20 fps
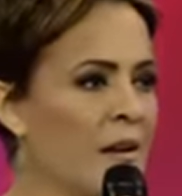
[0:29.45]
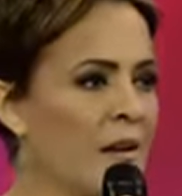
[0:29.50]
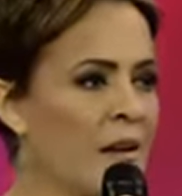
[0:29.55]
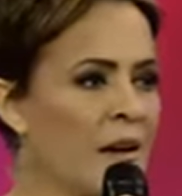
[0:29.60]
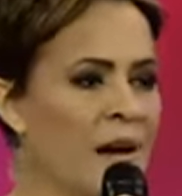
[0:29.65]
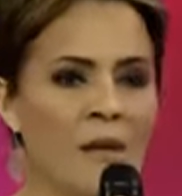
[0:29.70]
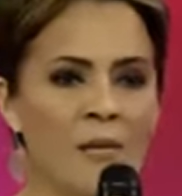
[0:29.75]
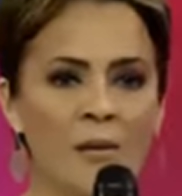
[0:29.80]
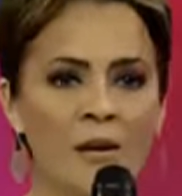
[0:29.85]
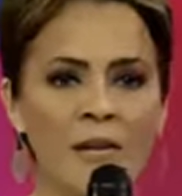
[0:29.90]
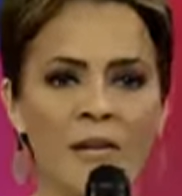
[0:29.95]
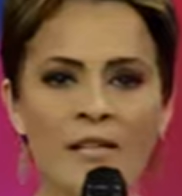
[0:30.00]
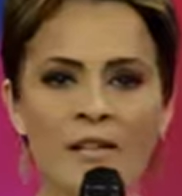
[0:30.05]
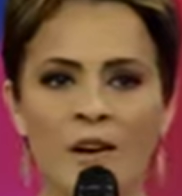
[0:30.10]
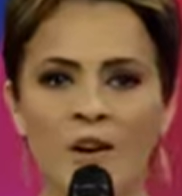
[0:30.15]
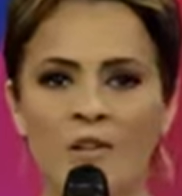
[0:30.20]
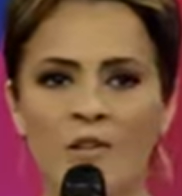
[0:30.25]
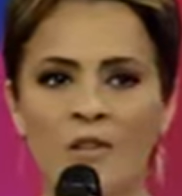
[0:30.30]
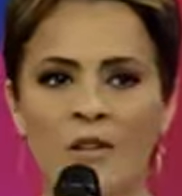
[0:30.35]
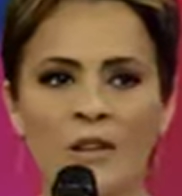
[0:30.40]
I really
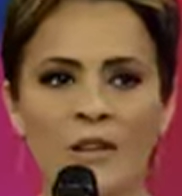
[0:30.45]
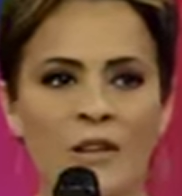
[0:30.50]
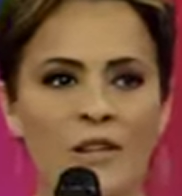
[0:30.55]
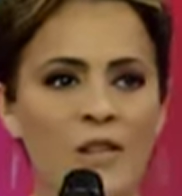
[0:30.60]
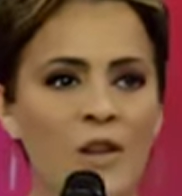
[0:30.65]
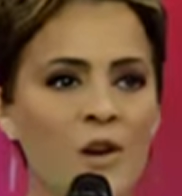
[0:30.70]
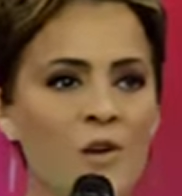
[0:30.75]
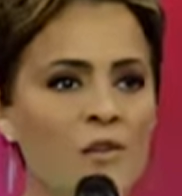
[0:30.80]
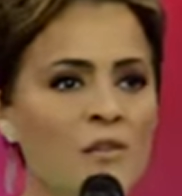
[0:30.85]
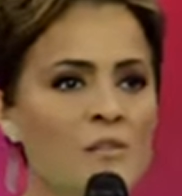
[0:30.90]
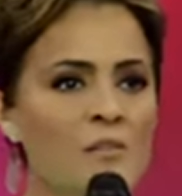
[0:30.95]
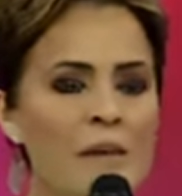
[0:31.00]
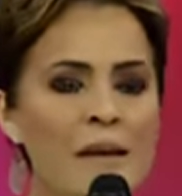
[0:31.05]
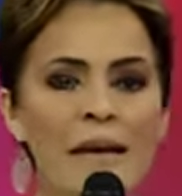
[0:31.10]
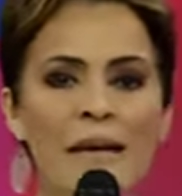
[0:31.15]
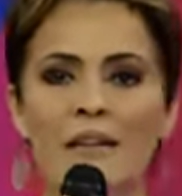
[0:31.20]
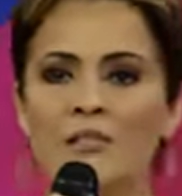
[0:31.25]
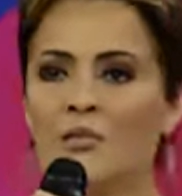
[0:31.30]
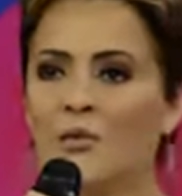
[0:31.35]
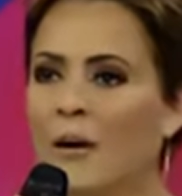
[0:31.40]
don't. Those
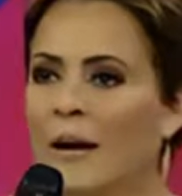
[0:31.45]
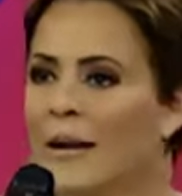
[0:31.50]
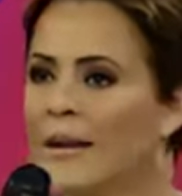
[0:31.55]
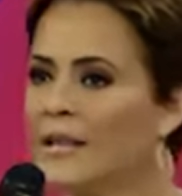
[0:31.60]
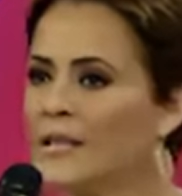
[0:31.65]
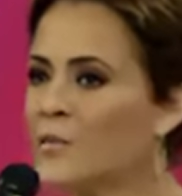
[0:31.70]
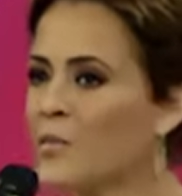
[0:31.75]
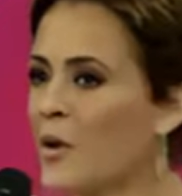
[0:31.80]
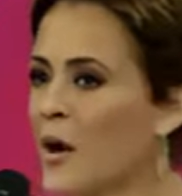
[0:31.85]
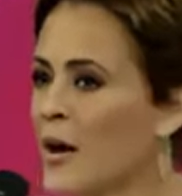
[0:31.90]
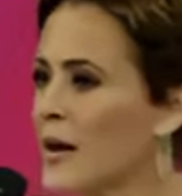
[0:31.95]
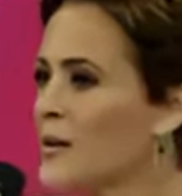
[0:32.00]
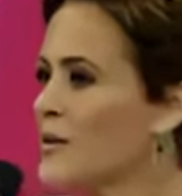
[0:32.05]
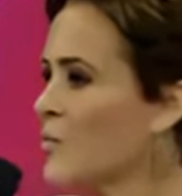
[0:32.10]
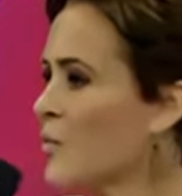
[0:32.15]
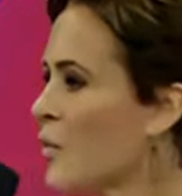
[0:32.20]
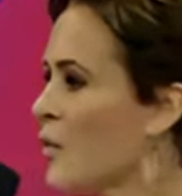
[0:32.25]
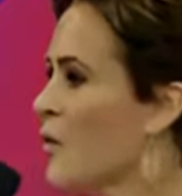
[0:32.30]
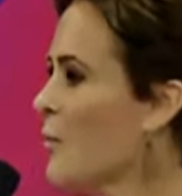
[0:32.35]
mean tweets brought us world